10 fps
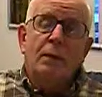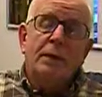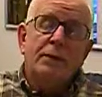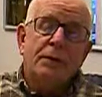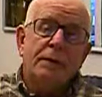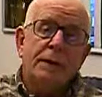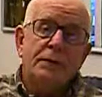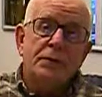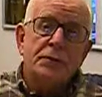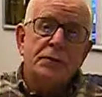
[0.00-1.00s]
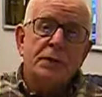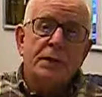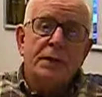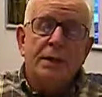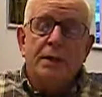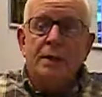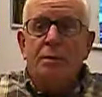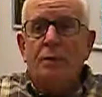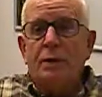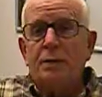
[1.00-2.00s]
what they're interested
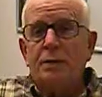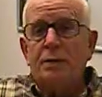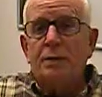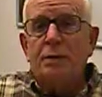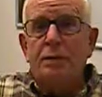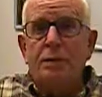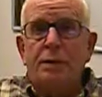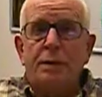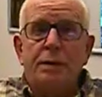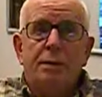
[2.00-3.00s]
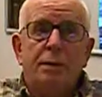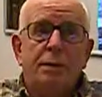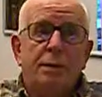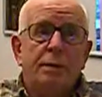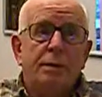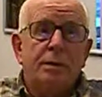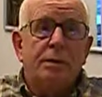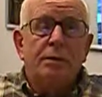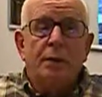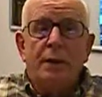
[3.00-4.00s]
in, what they're doing,
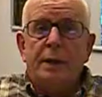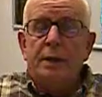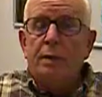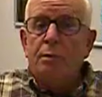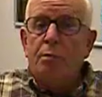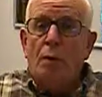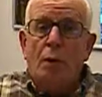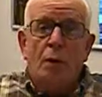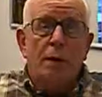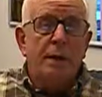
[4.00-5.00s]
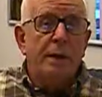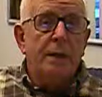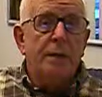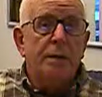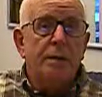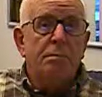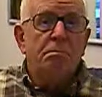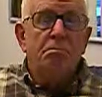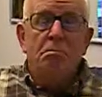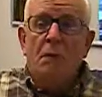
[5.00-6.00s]
eh, drinking,
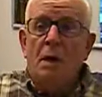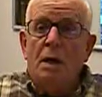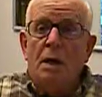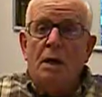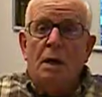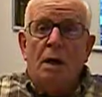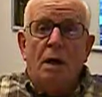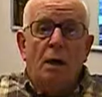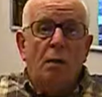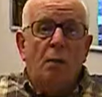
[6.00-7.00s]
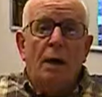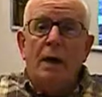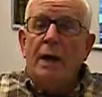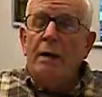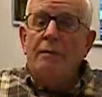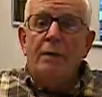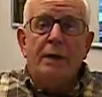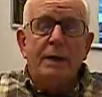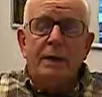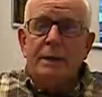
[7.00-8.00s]
partying, uh,
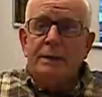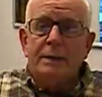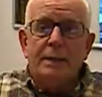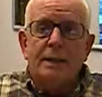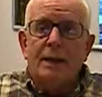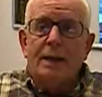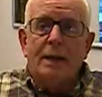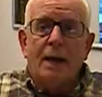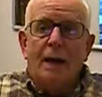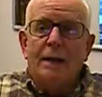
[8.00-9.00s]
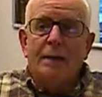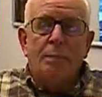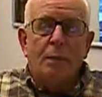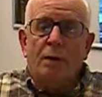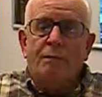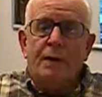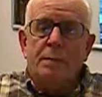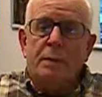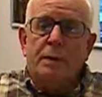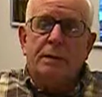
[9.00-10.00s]
whatever it is that they like, they put on
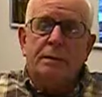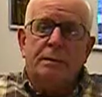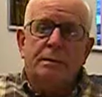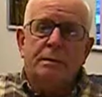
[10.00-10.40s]
Facebook.